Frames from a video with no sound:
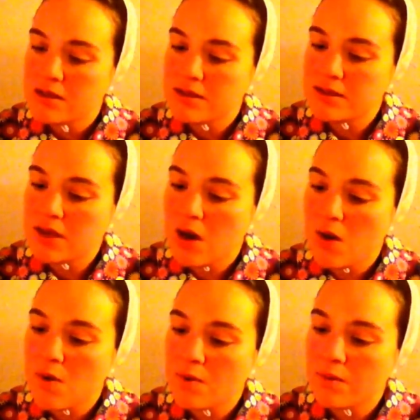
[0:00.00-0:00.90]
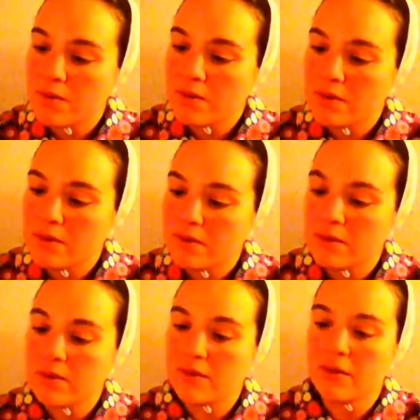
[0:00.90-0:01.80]
So,
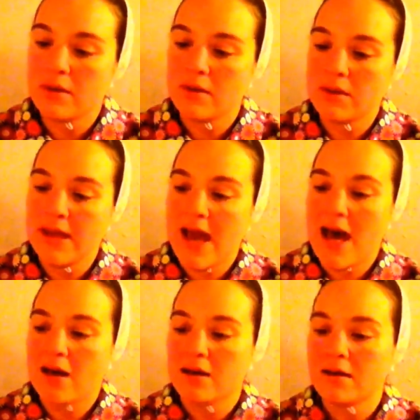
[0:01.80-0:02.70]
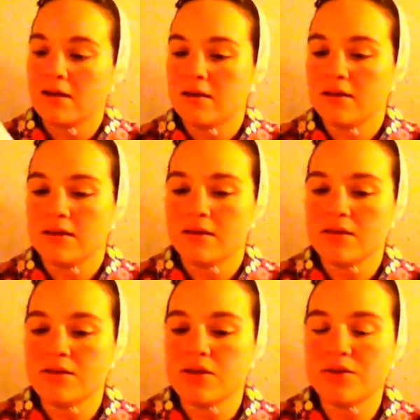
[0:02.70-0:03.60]
yeah.
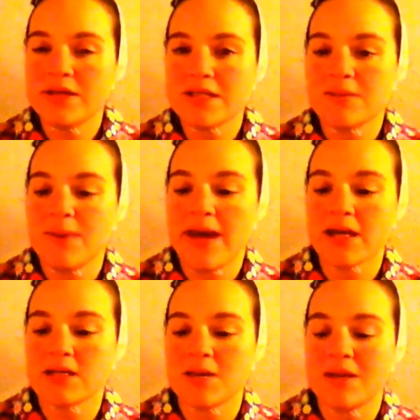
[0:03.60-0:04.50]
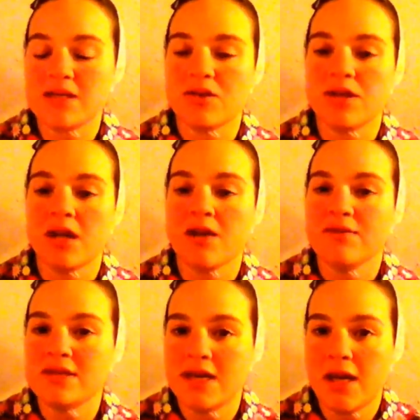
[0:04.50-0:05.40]
So don't expect, to go down
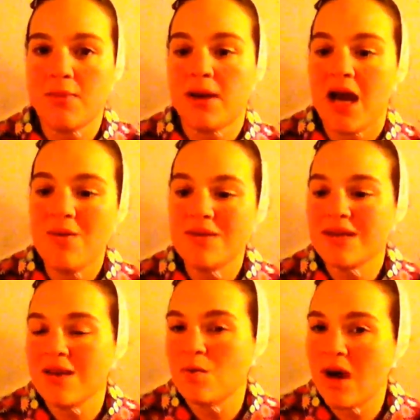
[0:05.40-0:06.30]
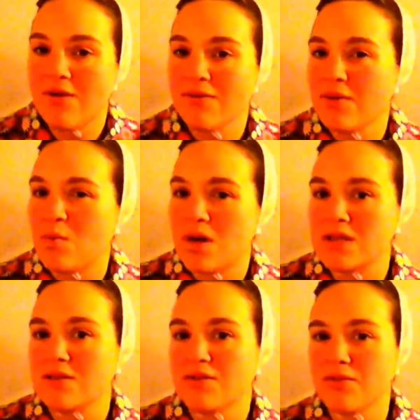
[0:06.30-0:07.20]
every day, but I would say every
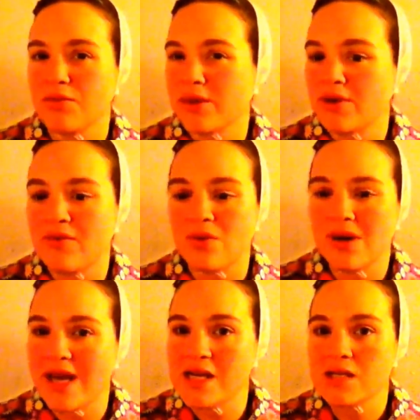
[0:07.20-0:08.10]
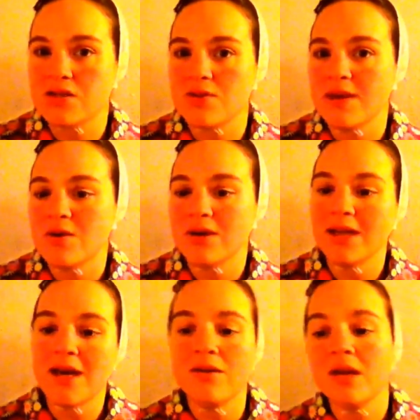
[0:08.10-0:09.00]
1 to 3 or 4 days it should be going
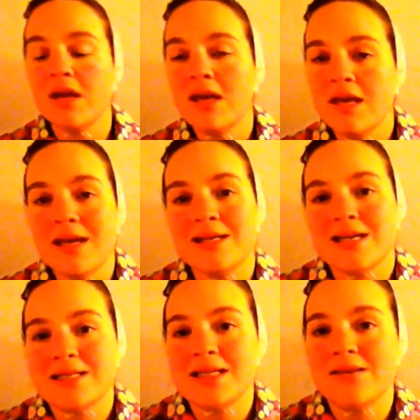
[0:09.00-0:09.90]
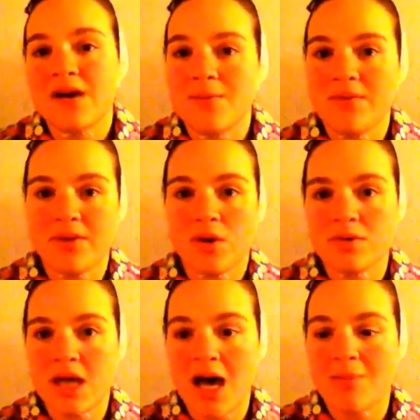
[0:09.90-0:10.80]
down, and not to give up if it
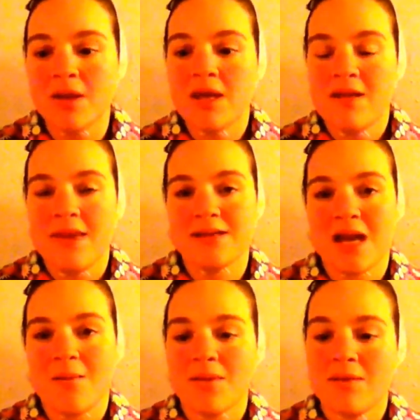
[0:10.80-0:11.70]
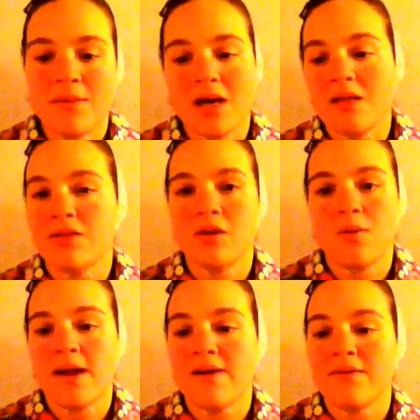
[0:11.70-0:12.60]
goes up that time of the month or
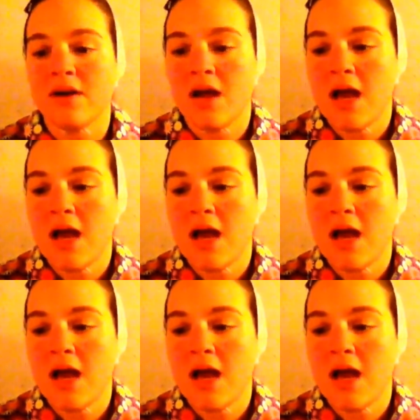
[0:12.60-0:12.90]
whatever.